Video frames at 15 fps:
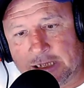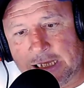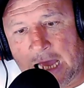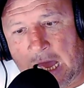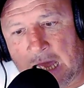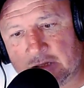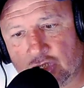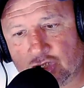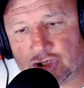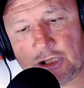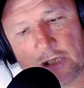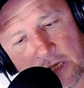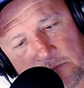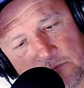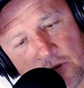the hardness,
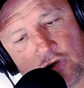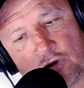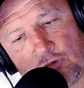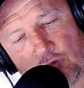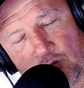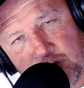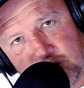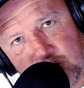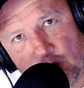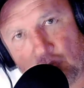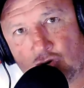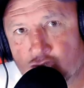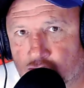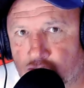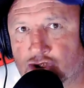hey, mate, I'm going to
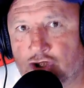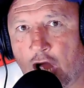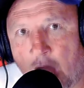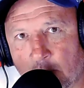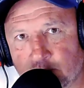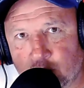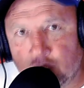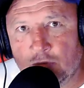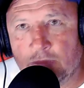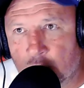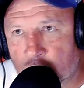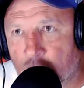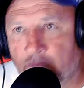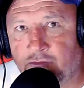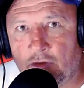fucking stab you
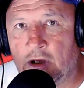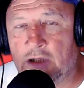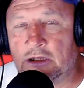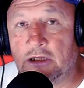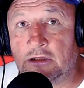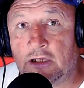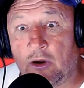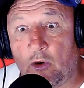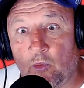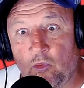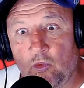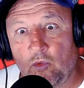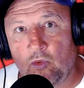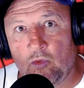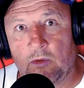in the foot. And then they go,
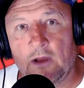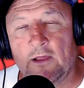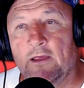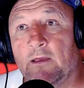ooh.